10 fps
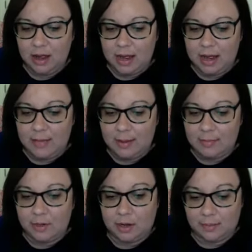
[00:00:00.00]
in my
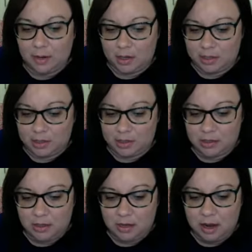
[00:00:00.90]

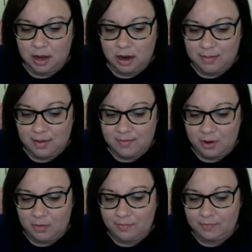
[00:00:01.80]
bookmarks on my
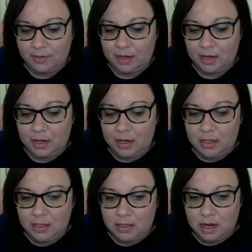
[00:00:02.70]
phone.
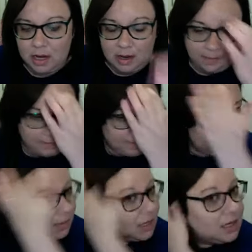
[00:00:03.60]
Um,
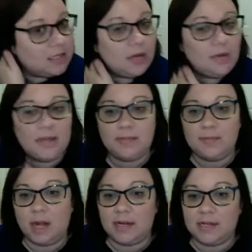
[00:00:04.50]
so this
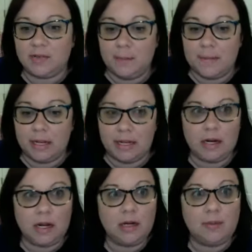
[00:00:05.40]
blog is from Million
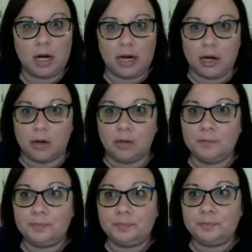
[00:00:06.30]
Dollar Party Girl.
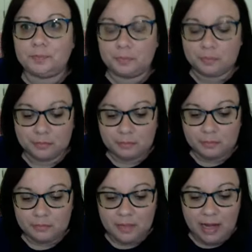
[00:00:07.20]

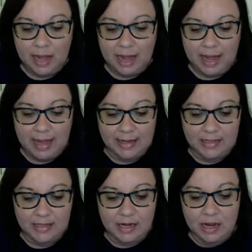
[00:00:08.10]
And
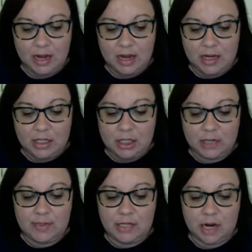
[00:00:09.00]
she
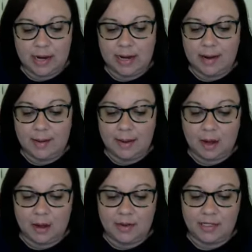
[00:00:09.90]
was talking
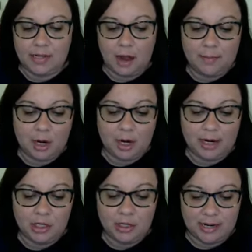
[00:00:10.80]
about the top party
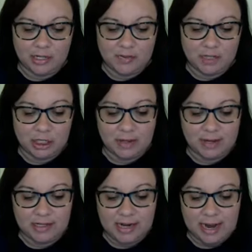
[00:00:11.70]
trends for
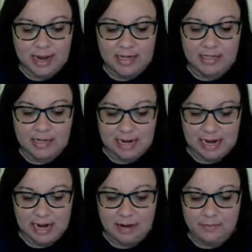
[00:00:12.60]

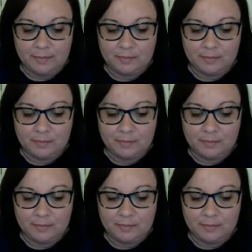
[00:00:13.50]
2018